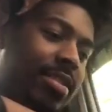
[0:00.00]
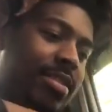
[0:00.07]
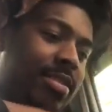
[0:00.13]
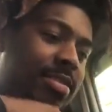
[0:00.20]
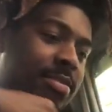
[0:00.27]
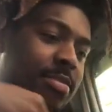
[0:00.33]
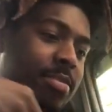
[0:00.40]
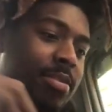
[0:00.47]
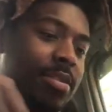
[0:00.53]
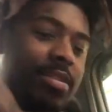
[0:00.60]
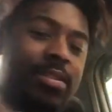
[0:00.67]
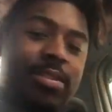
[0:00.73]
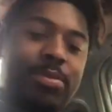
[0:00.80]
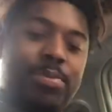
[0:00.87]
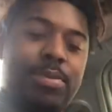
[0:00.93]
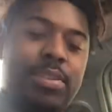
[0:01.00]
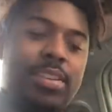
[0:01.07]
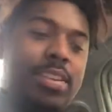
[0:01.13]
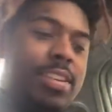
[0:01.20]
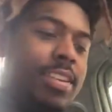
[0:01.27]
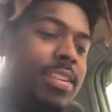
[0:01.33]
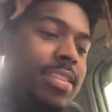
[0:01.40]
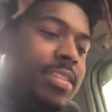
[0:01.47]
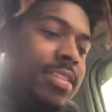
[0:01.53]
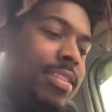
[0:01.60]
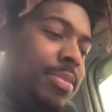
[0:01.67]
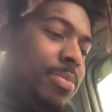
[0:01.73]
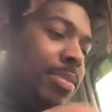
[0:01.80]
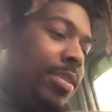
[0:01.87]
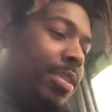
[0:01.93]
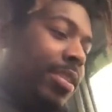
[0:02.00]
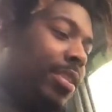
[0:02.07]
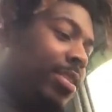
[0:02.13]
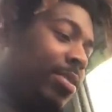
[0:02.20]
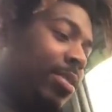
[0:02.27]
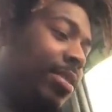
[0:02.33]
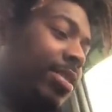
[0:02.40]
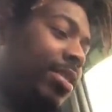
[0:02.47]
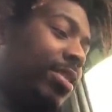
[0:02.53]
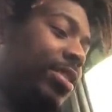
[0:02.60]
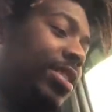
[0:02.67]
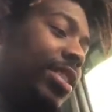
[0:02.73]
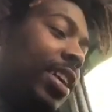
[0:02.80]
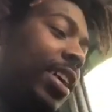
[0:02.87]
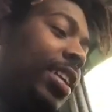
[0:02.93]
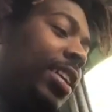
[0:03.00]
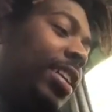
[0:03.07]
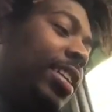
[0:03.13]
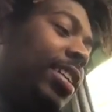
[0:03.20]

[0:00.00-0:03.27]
Ooh, this is pretty nice. Pretty nice. Oh, it's all shiny.